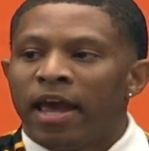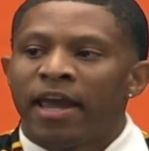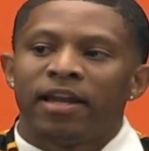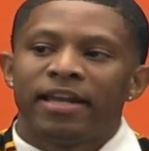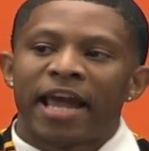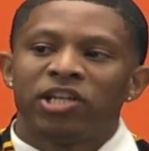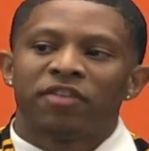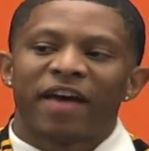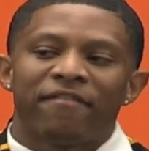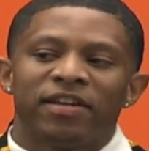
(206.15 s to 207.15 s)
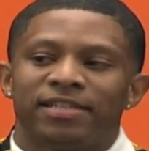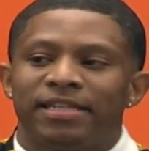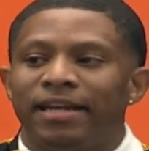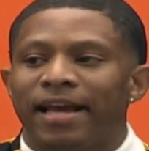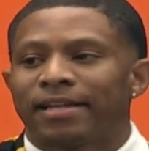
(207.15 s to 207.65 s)
and the danger of having a
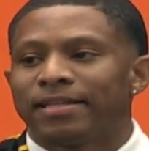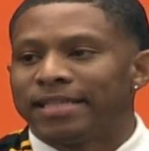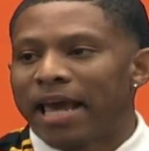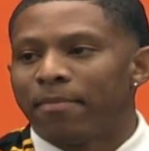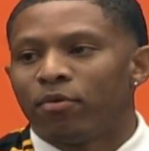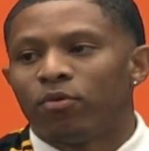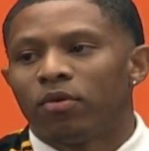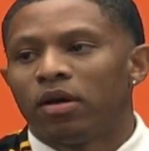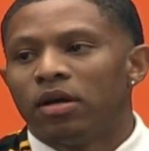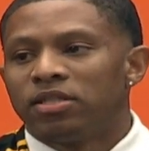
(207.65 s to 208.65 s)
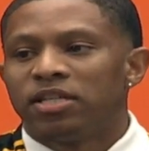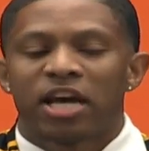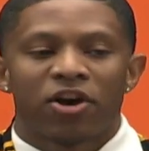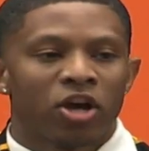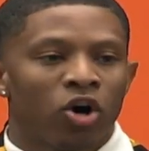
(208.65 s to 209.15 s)
seat at the table to
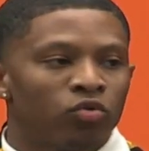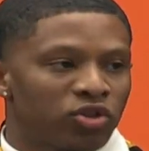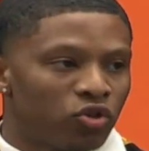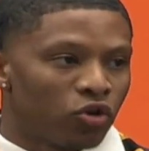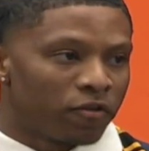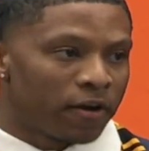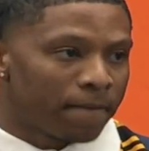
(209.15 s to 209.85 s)
tell your own story.